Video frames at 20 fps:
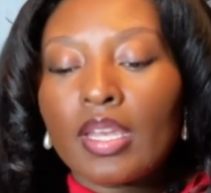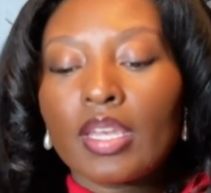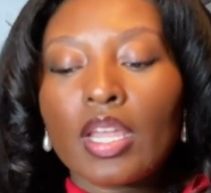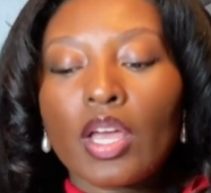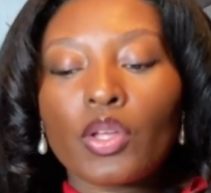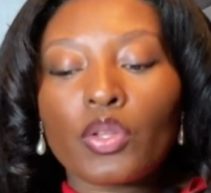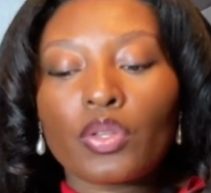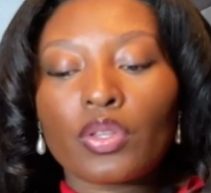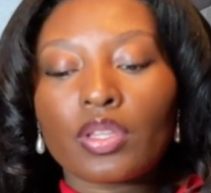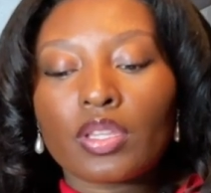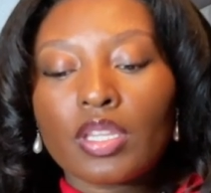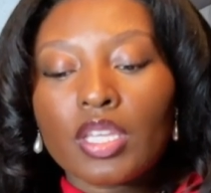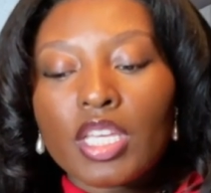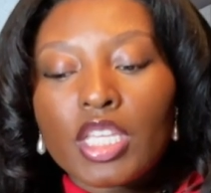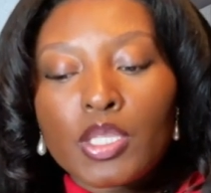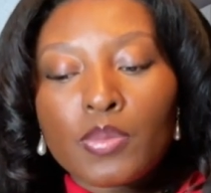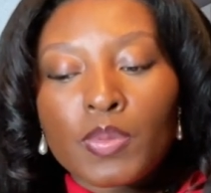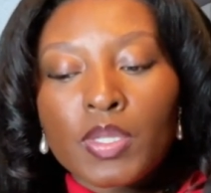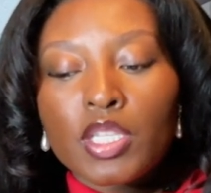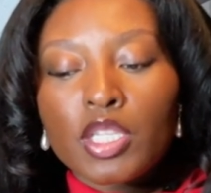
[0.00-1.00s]
Now,
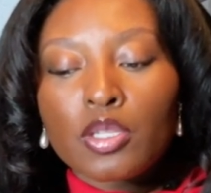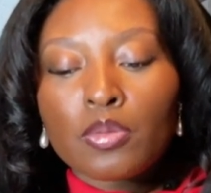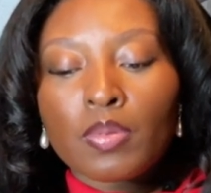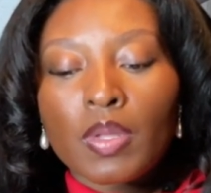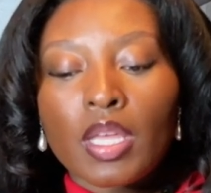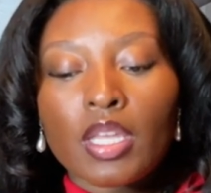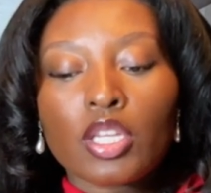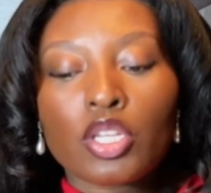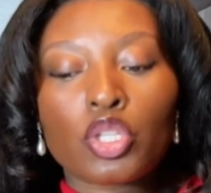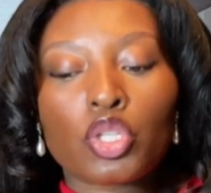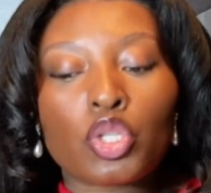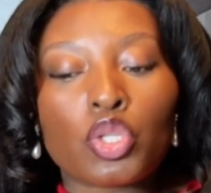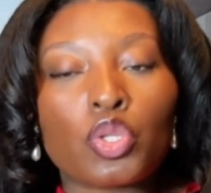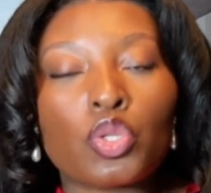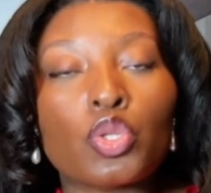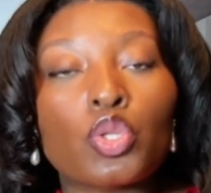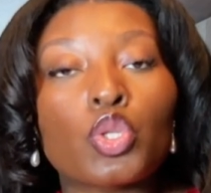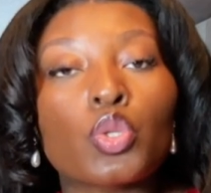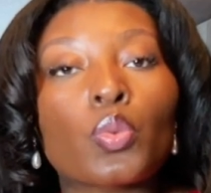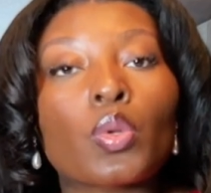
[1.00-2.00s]
this business plan is
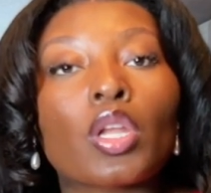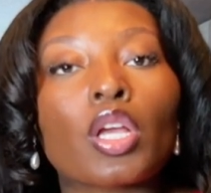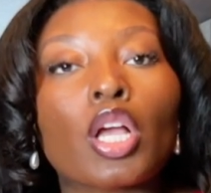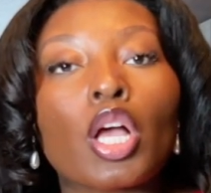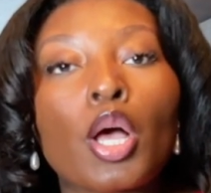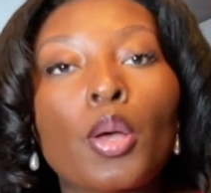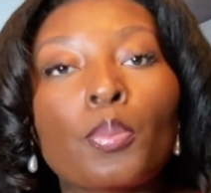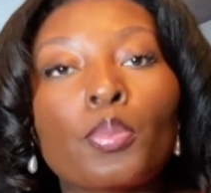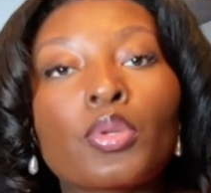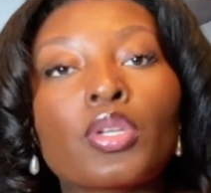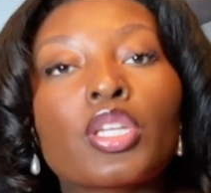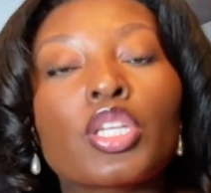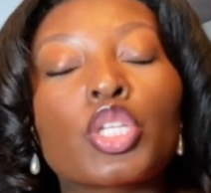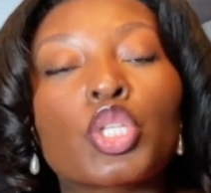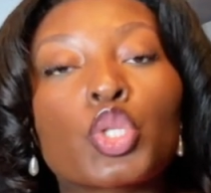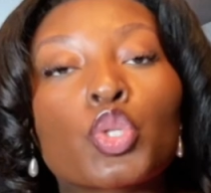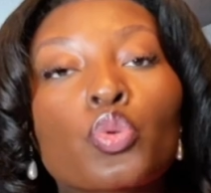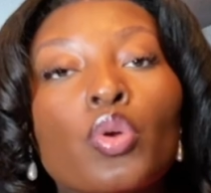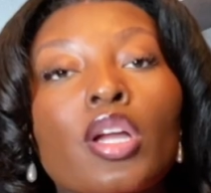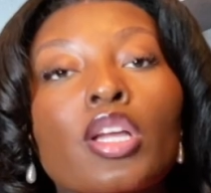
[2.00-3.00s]
used when a company is
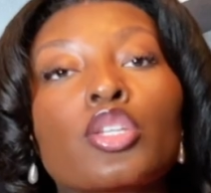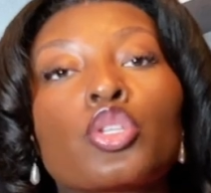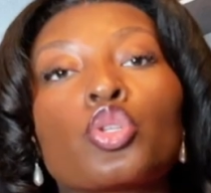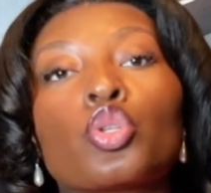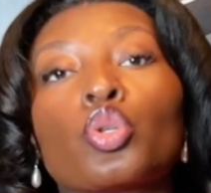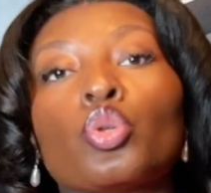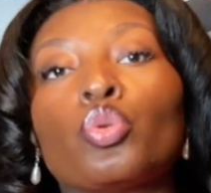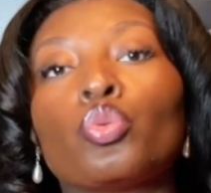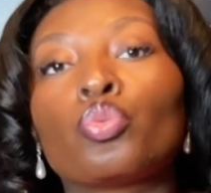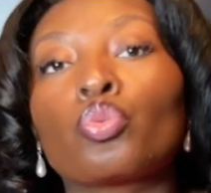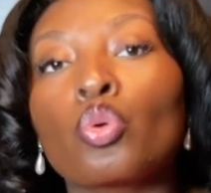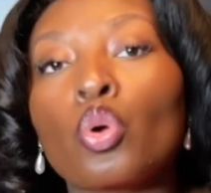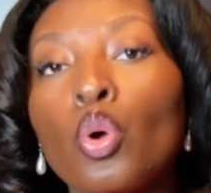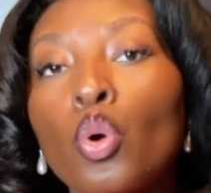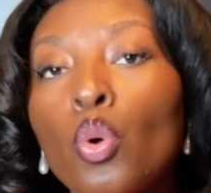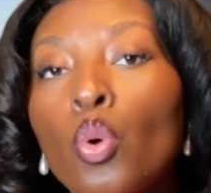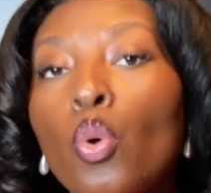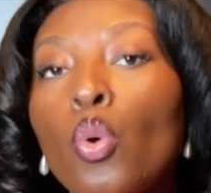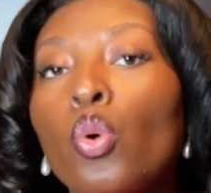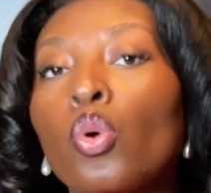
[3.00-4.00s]
trying to grow
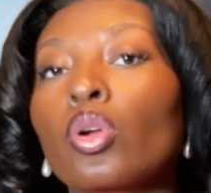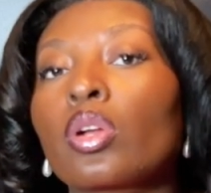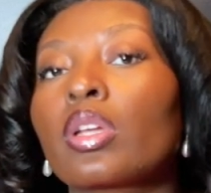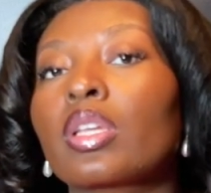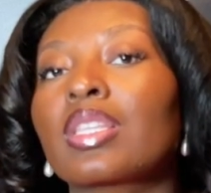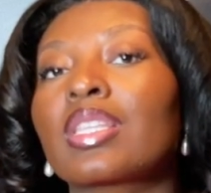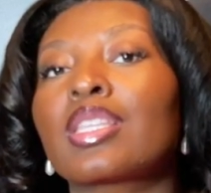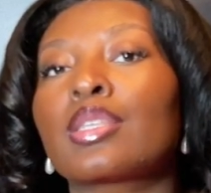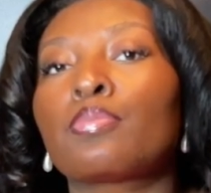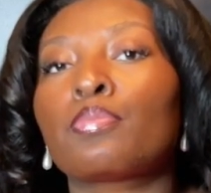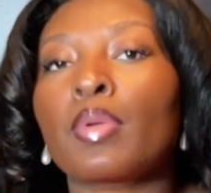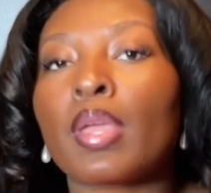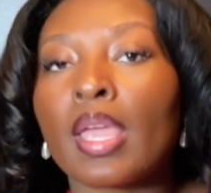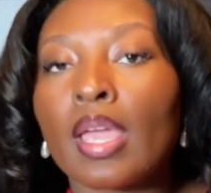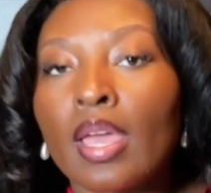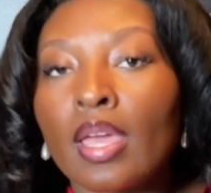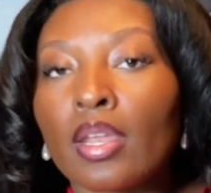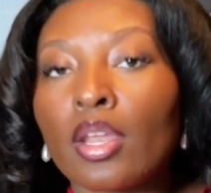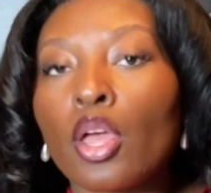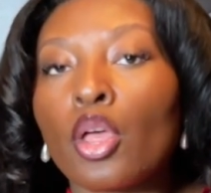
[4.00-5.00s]
or
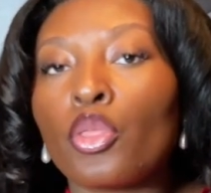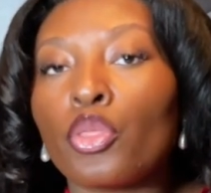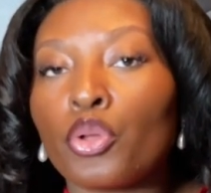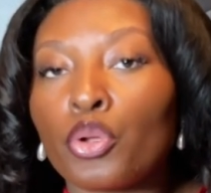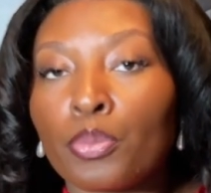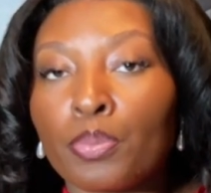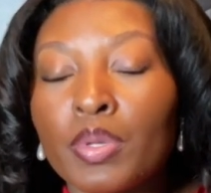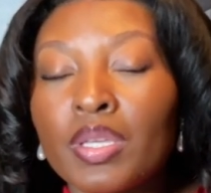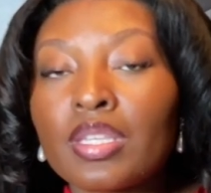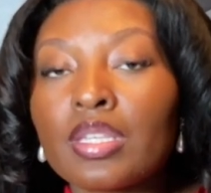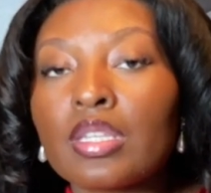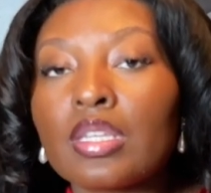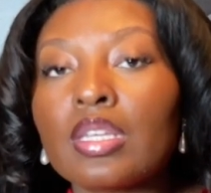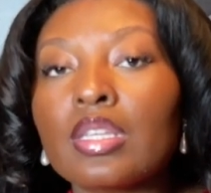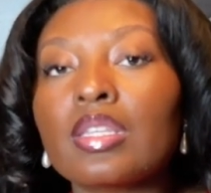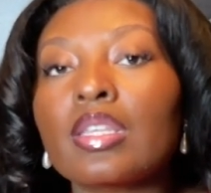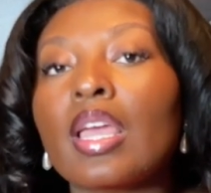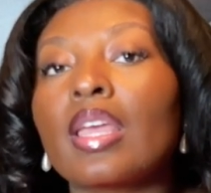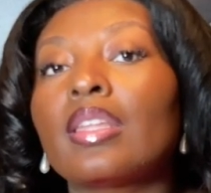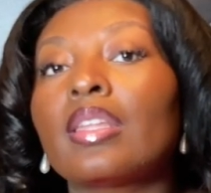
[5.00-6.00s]
expand their business
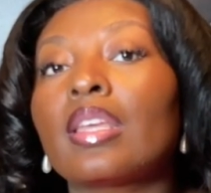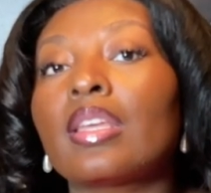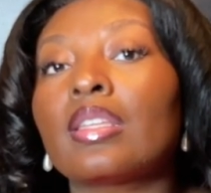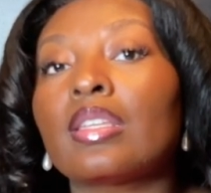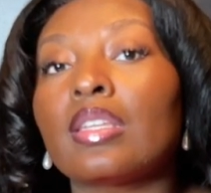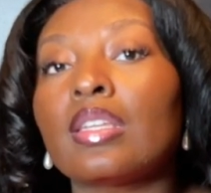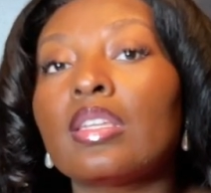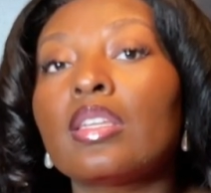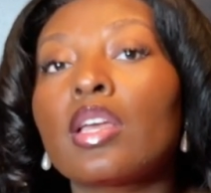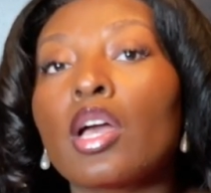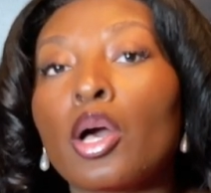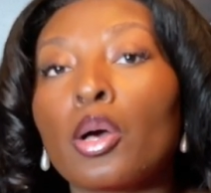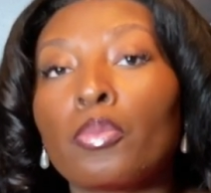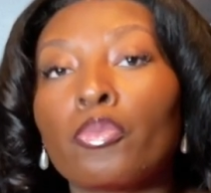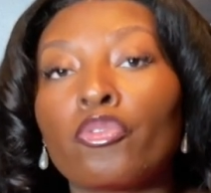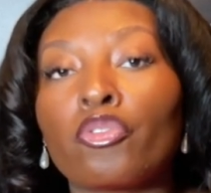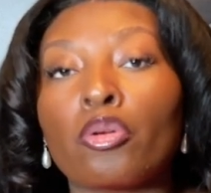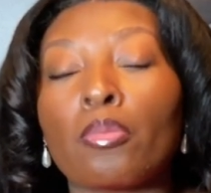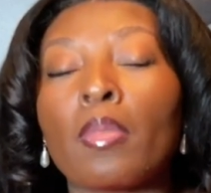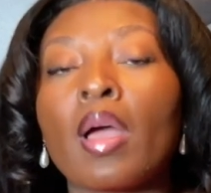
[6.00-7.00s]
and they need help
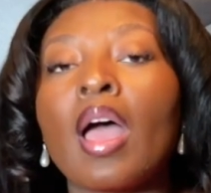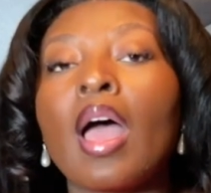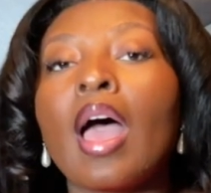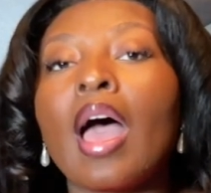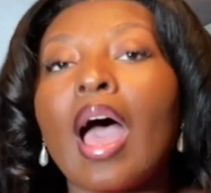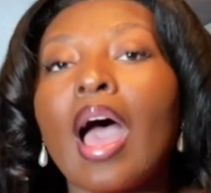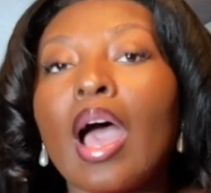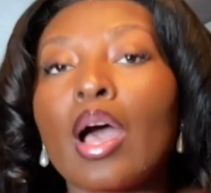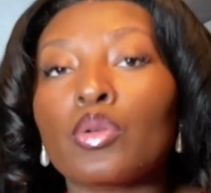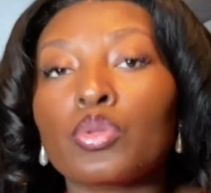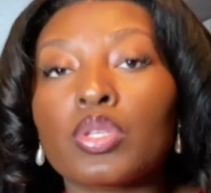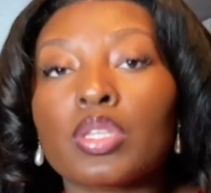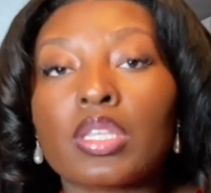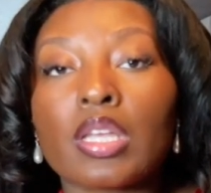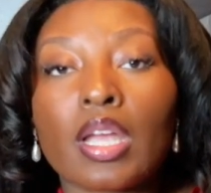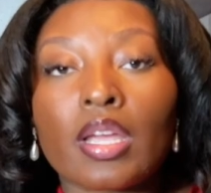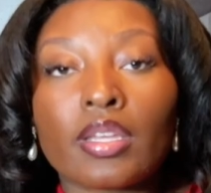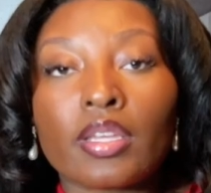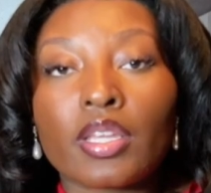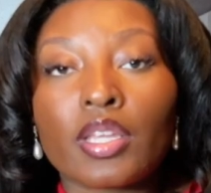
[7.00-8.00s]
from
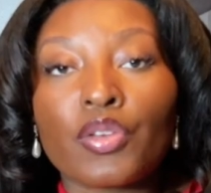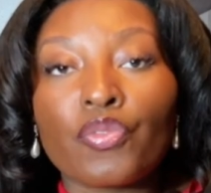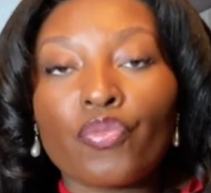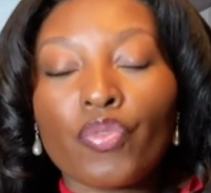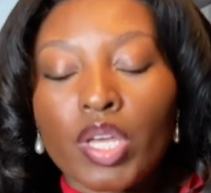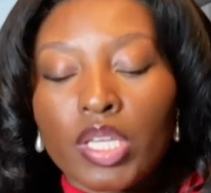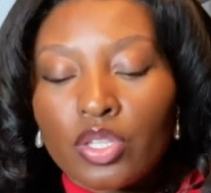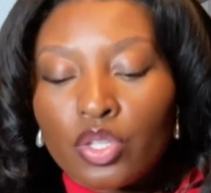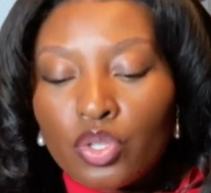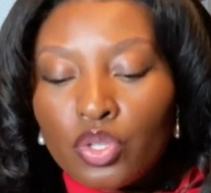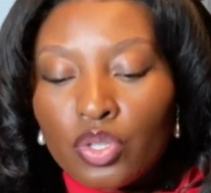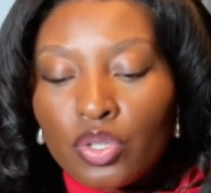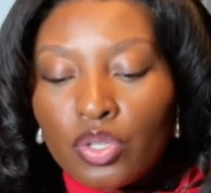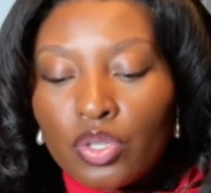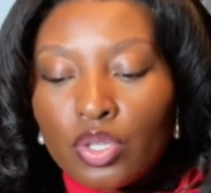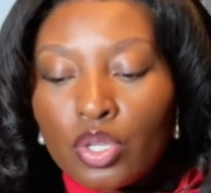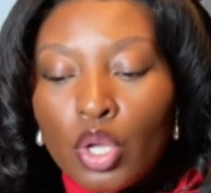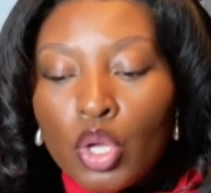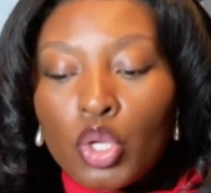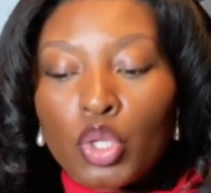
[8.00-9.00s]
outside
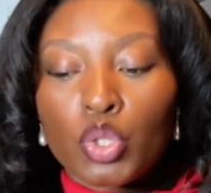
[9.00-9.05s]
investors.